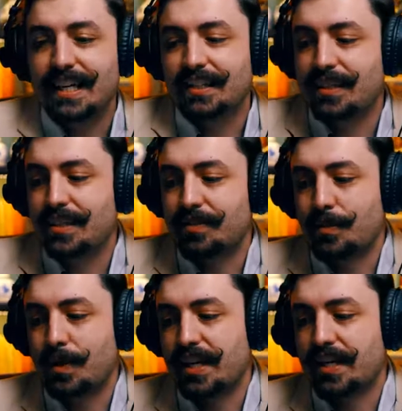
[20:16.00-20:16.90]
lot of
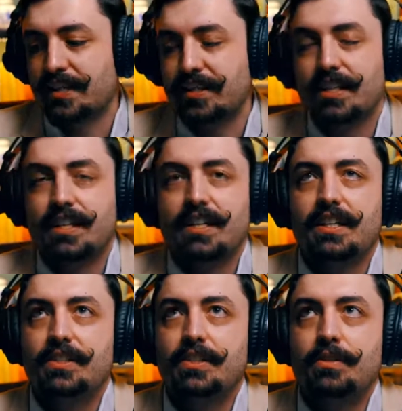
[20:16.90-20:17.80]
ways
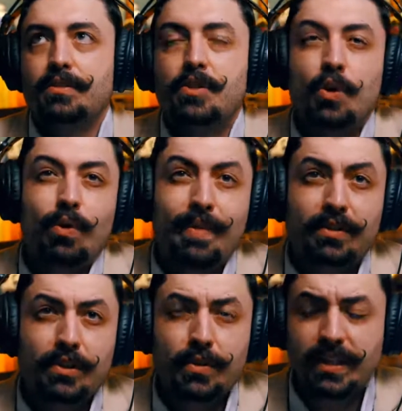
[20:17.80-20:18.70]
to go
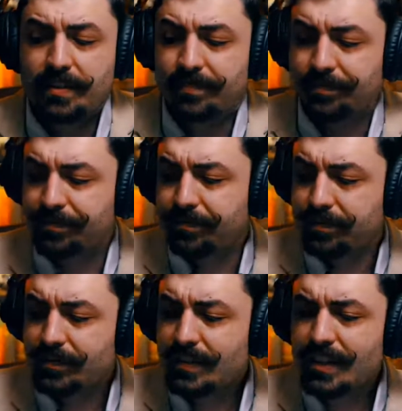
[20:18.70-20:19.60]
about doing it,
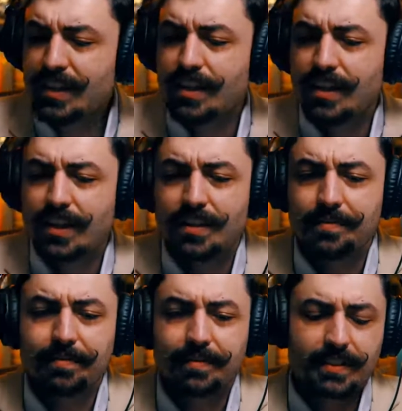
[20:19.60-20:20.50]

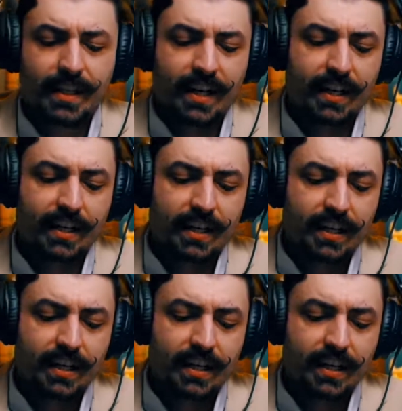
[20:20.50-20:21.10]
and